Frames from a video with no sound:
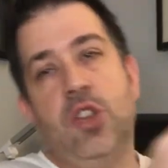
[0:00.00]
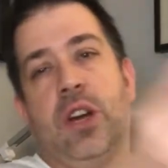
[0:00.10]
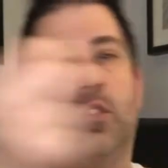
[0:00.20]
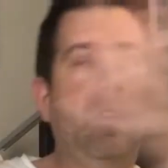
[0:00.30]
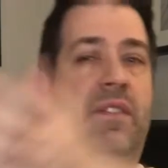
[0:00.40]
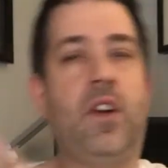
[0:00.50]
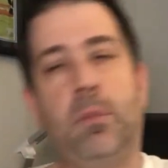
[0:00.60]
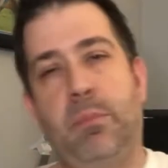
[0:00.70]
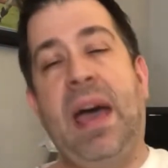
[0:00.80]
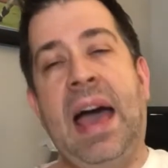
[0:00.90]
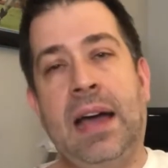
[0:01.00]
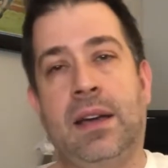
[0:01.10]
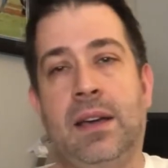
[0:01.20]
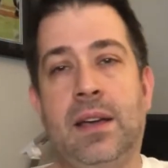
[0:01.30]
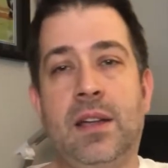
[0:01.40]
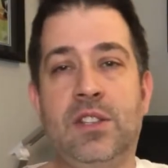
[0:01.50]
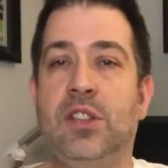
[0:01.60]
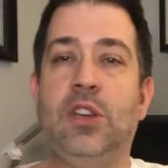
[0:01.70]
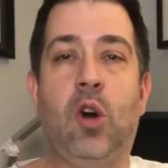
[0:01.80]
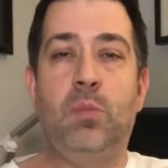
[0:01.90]
You're gonna revert back to
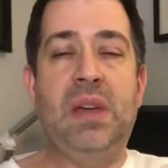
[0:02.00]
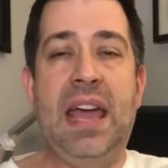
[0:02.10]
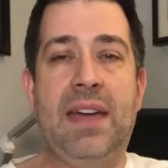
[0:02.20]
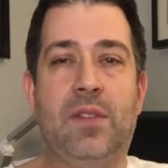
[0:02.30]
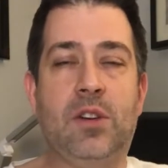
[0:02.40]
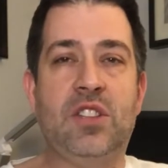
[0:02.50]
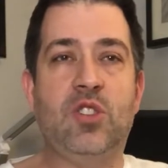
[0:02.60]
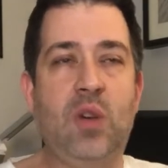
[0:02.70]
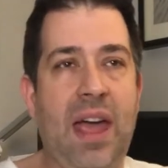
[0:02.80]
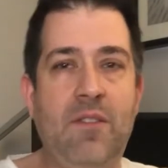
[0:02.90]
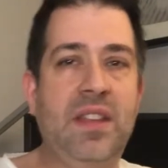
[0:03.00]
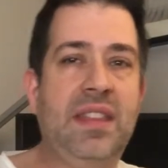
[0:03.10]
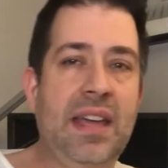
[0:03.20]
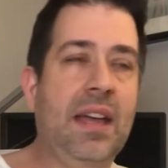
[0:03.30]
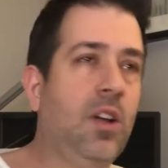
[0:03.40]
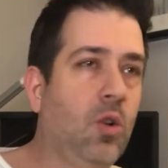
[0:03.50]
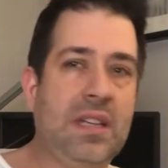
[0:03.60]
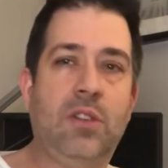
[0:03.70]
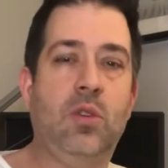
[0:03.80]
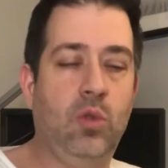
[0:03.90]
the old behaviors. So everything goes
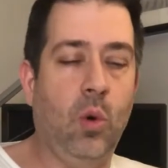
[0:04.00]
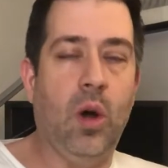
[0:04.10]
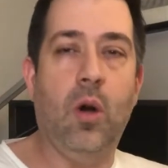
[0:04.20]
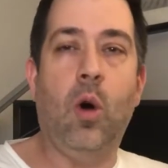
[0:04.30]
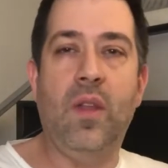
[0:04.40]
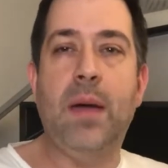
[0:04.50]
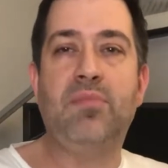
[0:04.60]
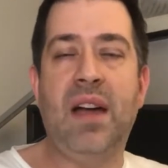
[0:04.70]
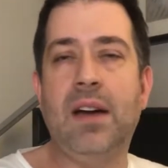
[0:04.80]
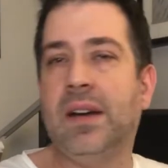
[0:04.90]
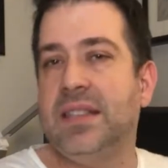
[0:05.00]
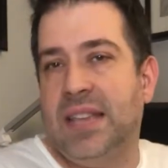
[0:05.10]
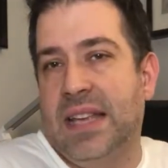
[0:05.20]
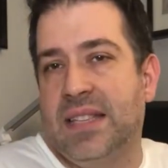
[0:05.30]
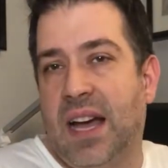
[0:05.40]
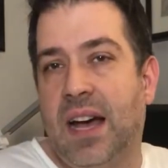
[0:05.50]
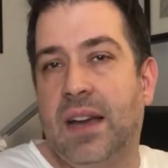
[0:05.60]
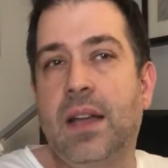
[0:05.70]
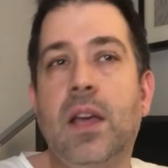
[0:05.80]
out the door. All that progress is gone.